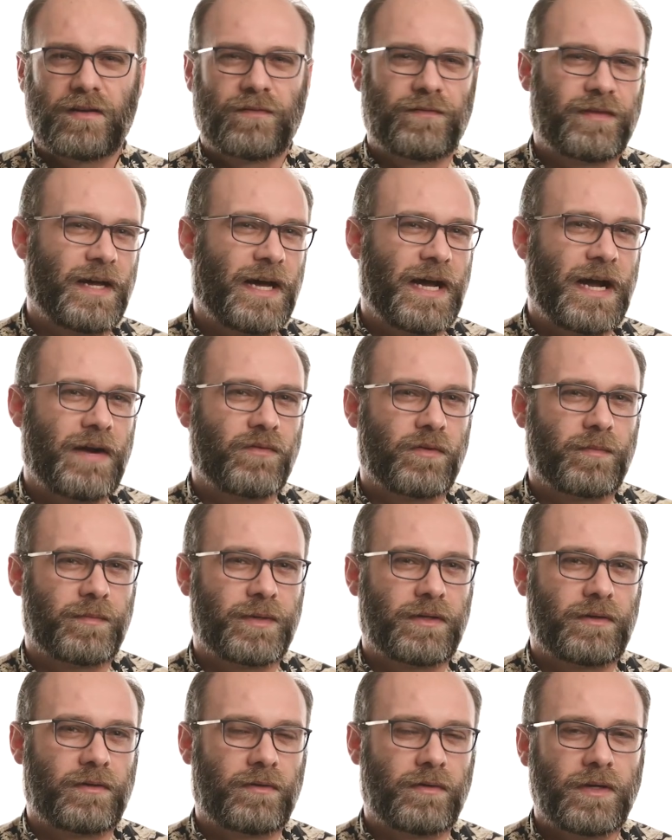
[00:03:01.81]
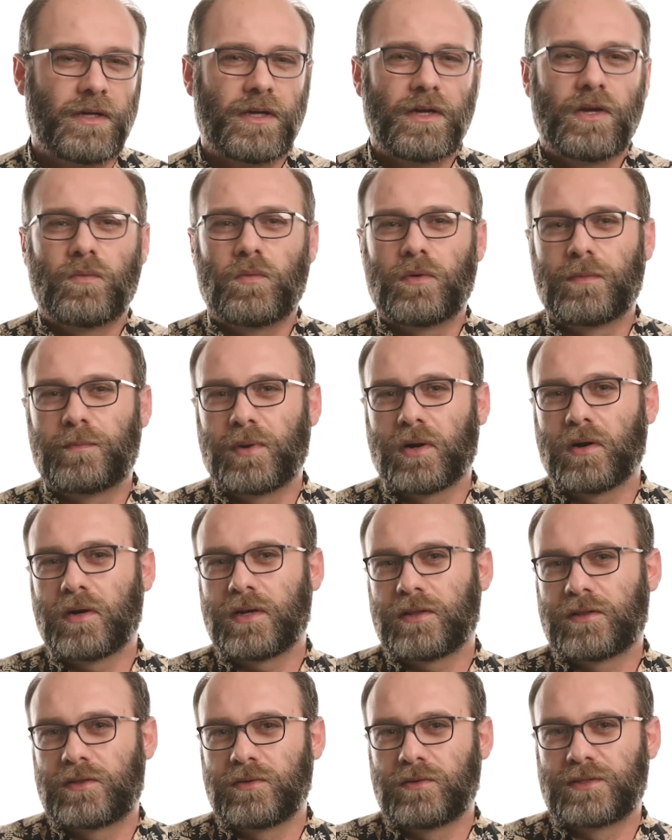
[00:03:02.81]
of the ivory-bill, with bird
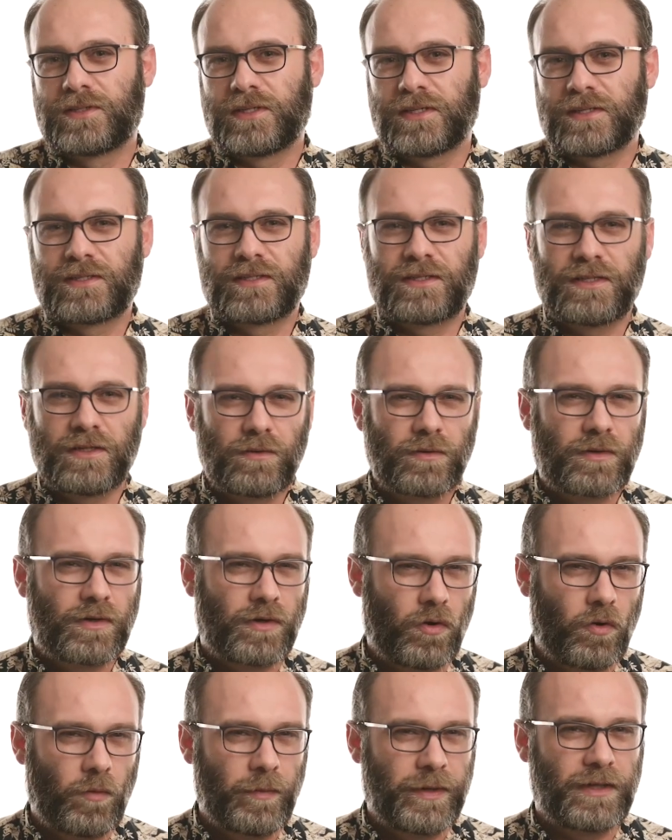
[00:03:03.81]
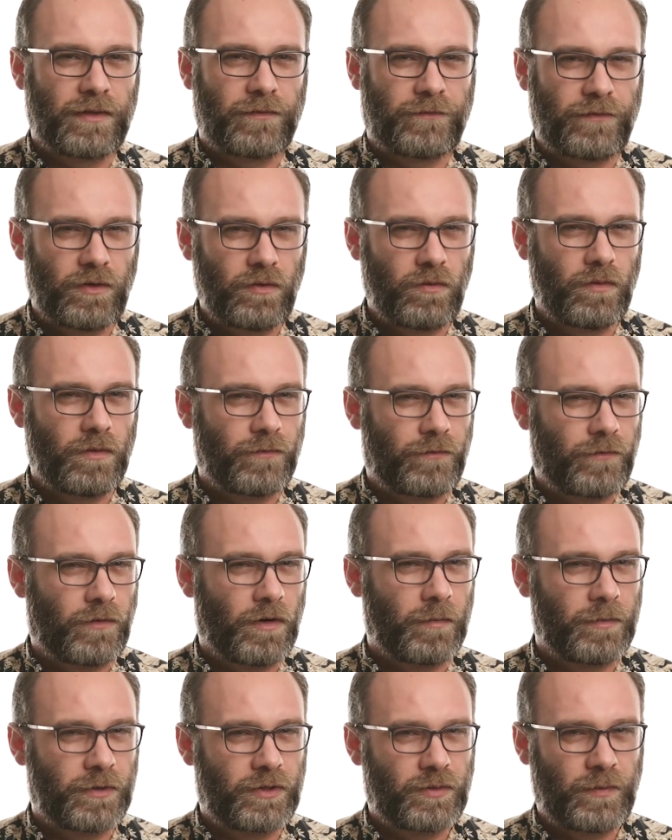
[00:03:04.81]
enthusiasts still combing the few and
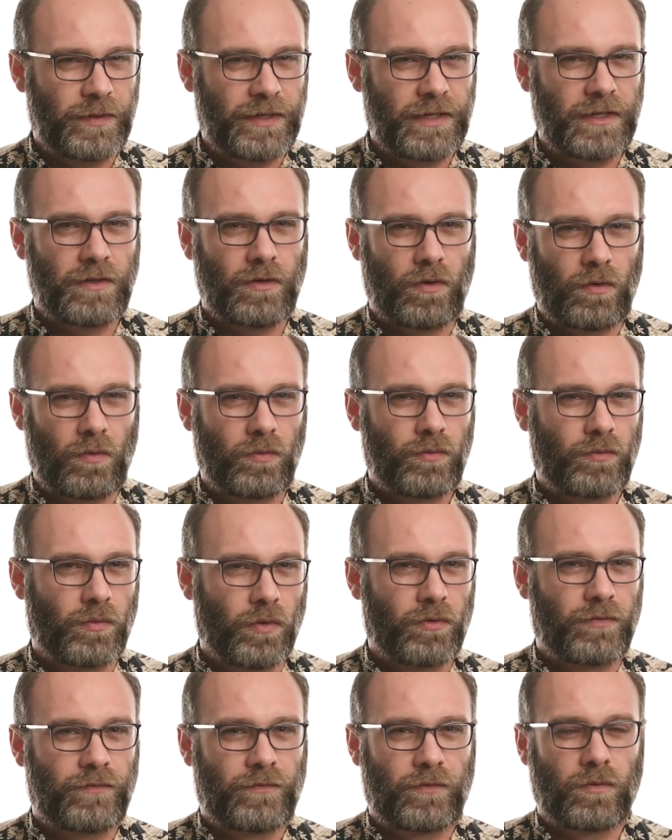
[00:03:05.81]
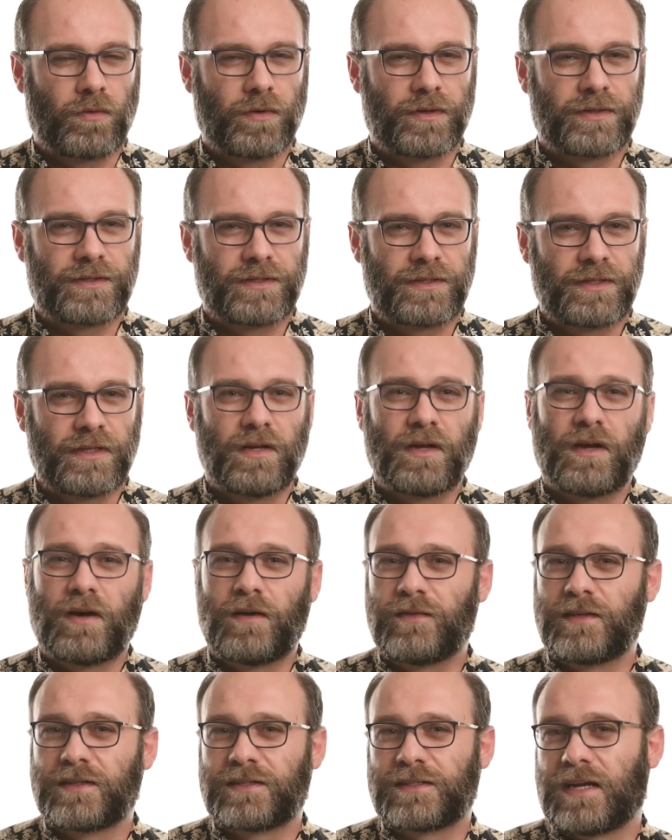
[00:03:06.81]
far between old-growth forests
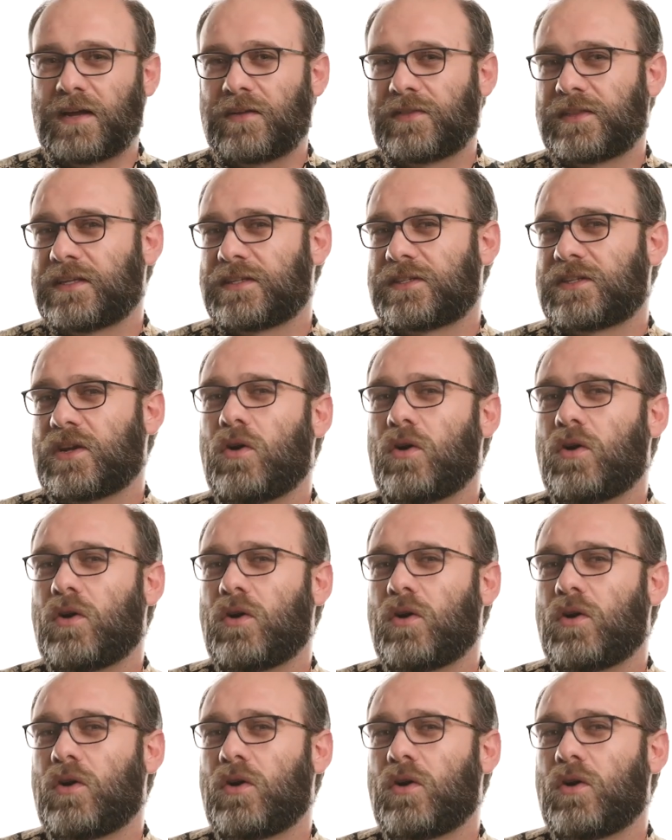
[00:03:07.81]
of the southeast,